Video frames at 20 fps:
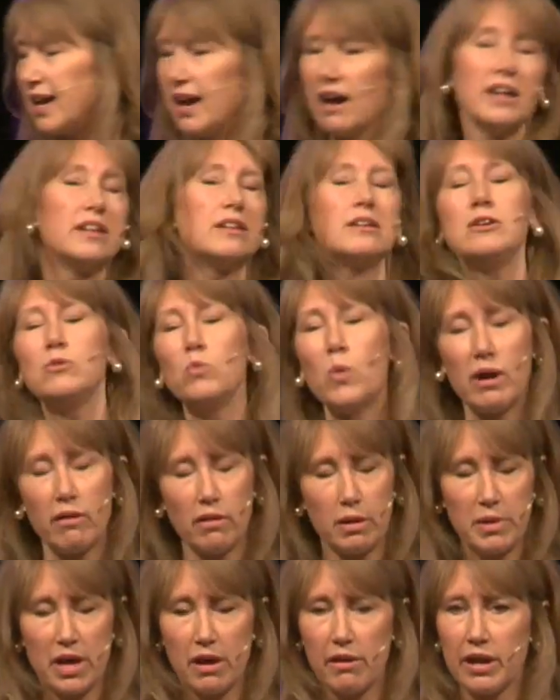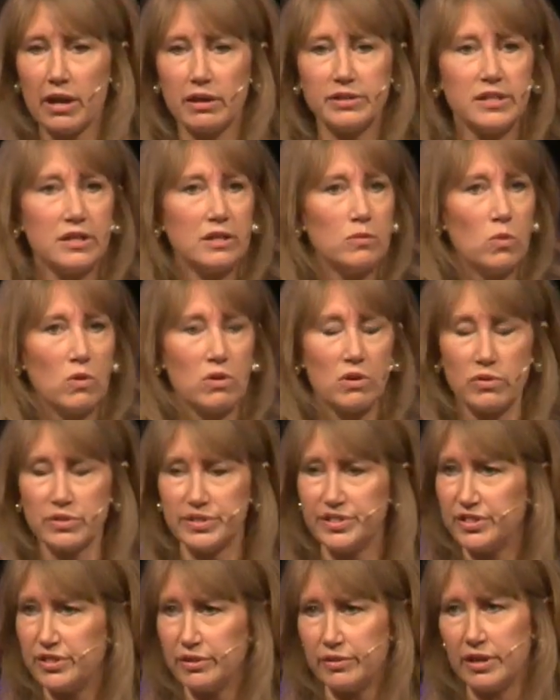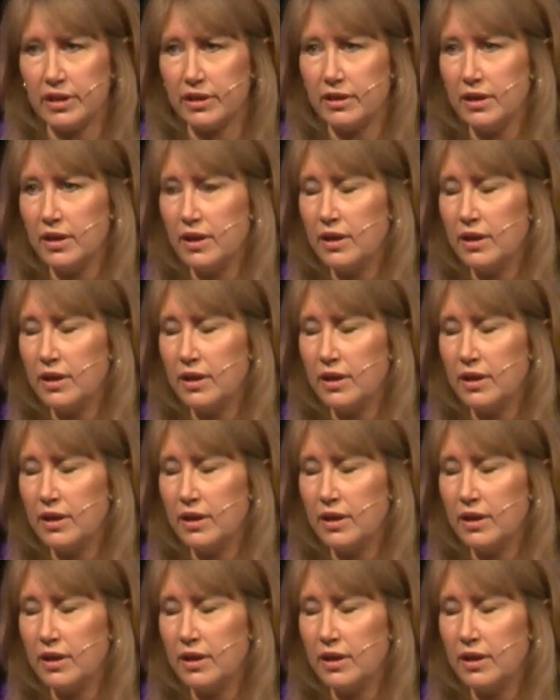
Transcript: I don't know where I'm going. I don't know what God's doing.